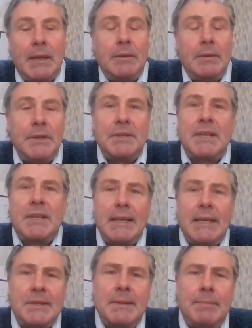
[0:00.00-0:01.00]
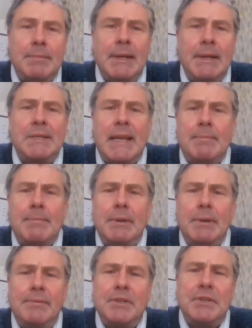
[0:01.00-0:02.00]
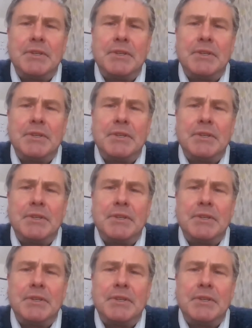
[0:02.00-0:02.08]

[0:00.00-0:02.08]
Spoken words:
You know, if you just take the simple example of